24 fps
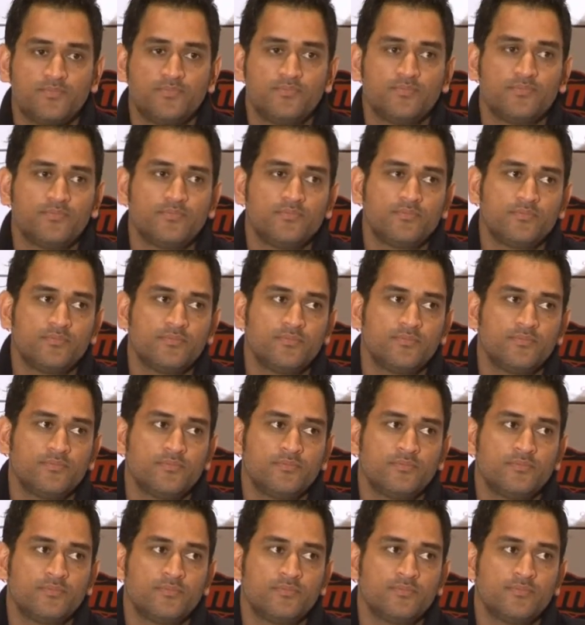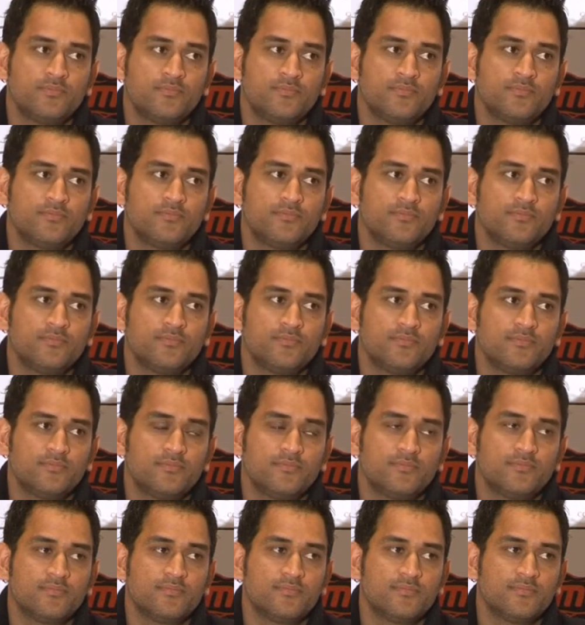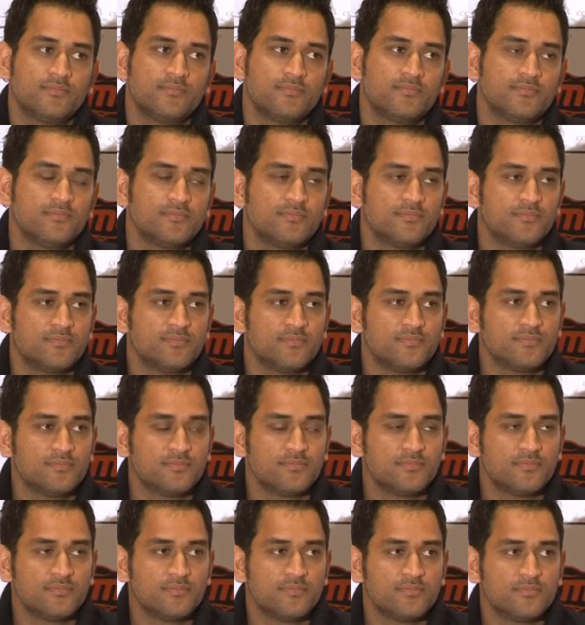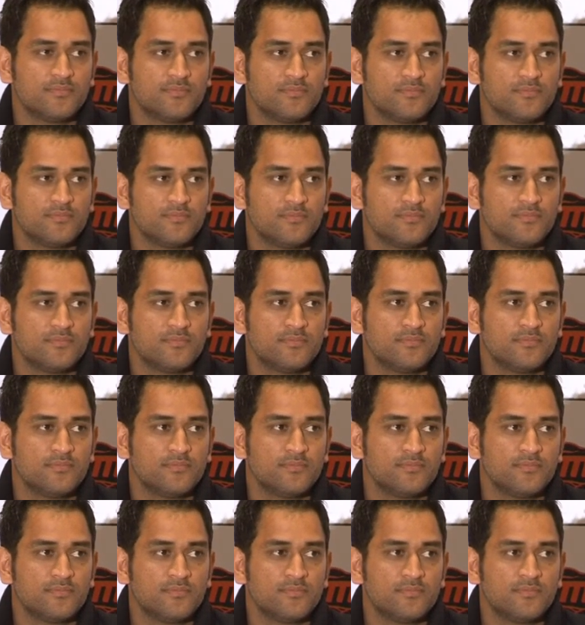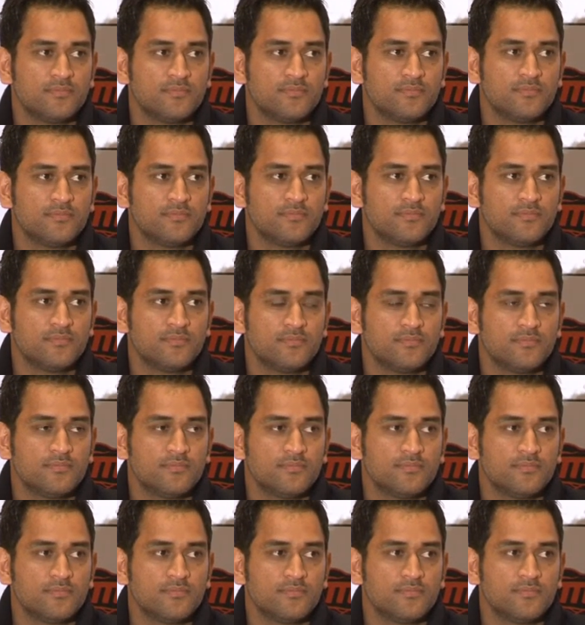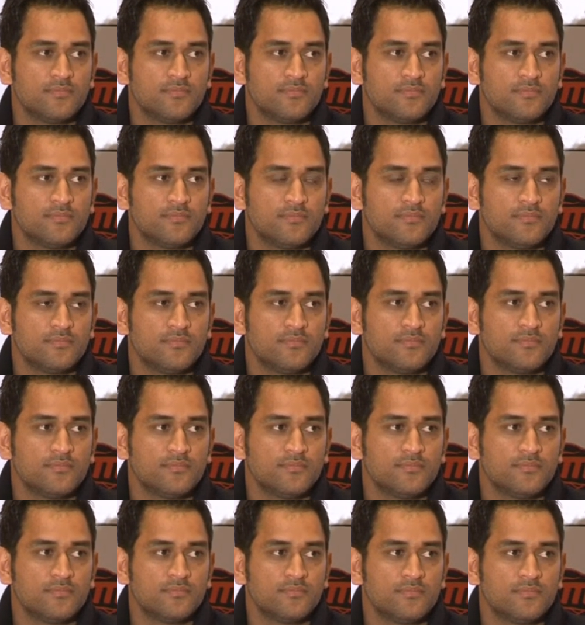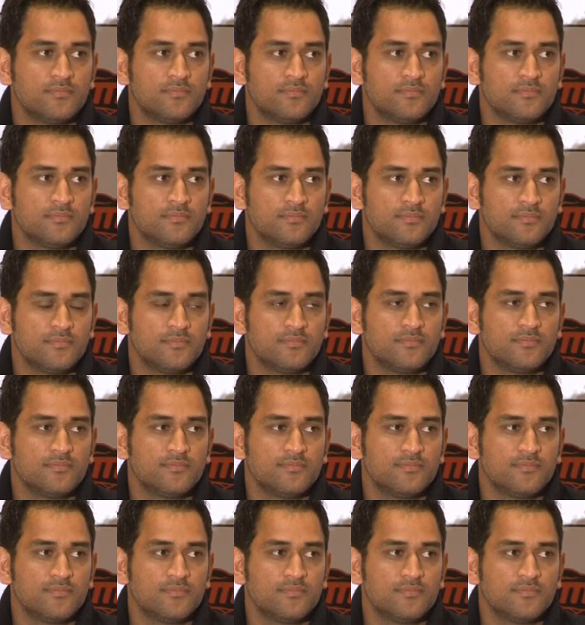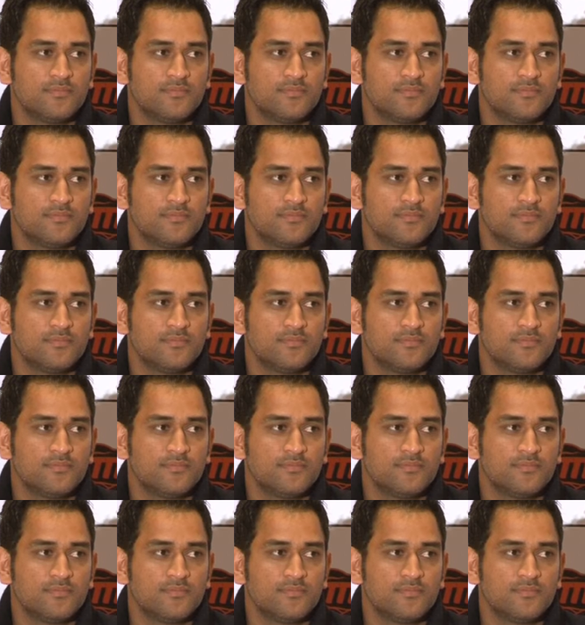[no speech]